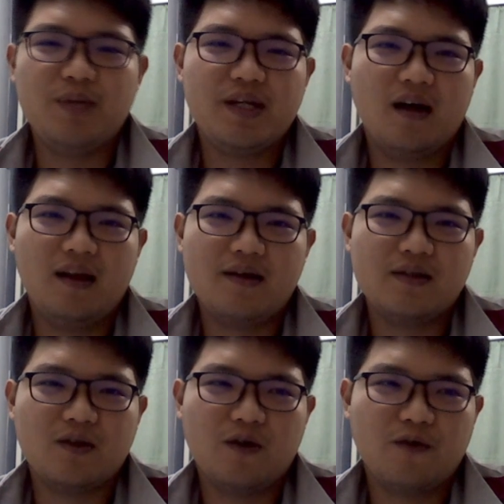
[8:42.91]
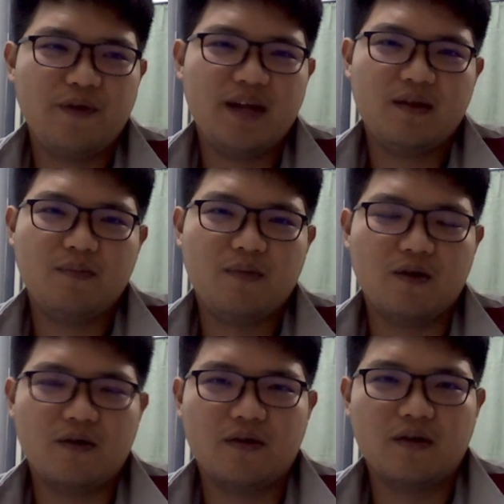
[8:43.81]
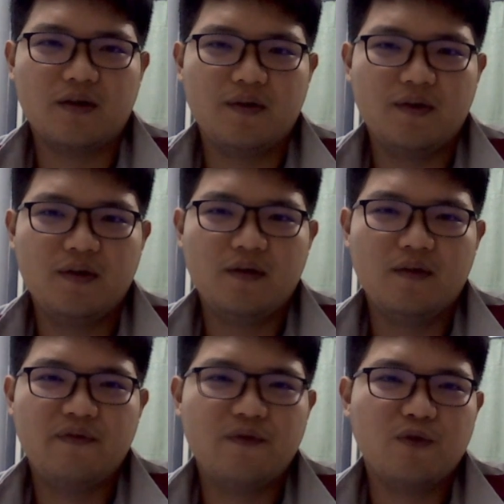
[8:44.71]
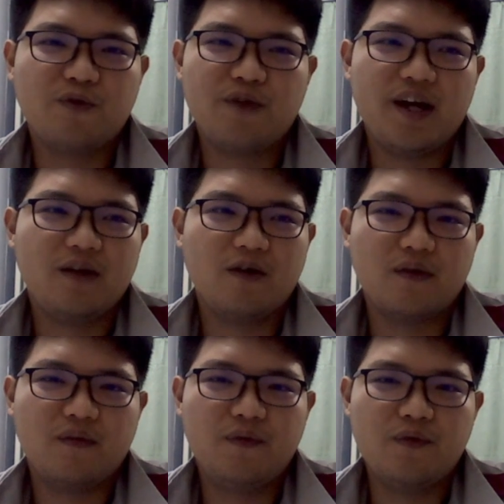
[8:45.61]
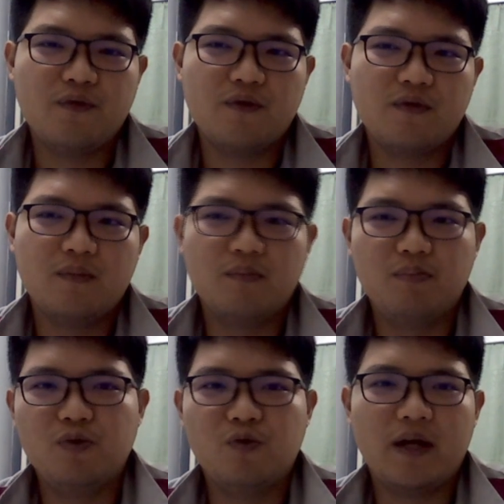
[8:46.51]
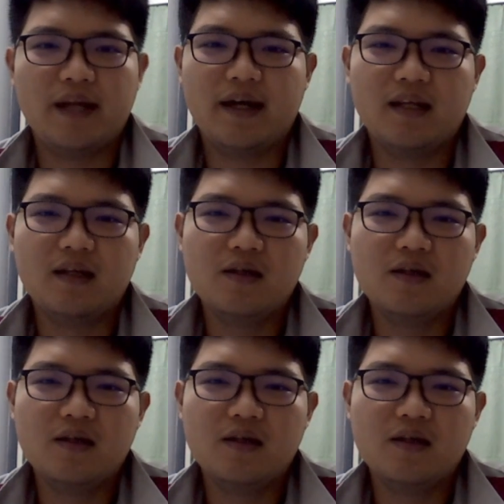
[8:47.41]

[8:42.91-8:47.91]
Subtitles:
colors, or red, or full red, or full blue, like that,